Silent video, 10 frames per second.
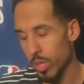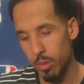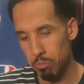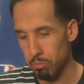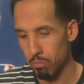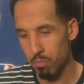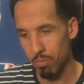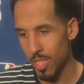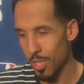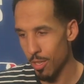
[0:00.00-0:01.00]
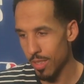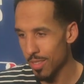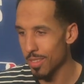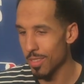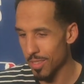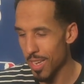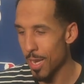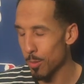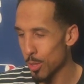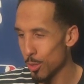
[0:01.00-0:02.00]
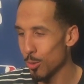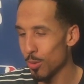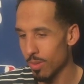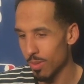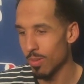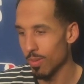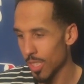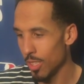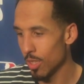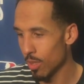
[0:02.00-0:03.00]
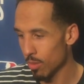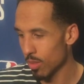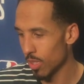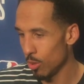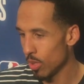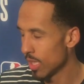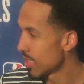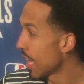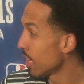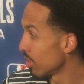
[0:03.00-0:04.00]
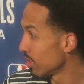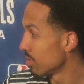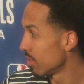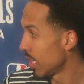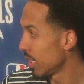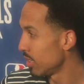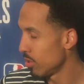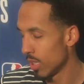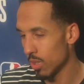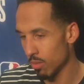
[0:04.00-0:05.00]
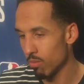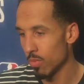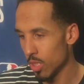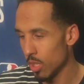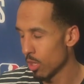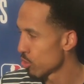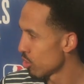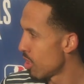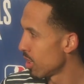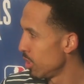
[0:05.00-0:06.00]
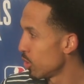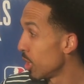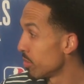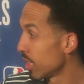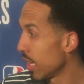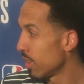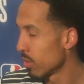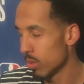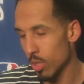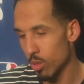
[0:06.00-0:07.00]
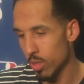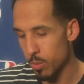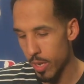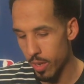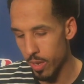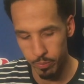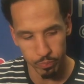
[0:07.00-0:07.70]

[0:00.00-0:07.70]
But, you know, this is the time where you get tighter, right? You get, you know, stronger, you come together, you don't disband.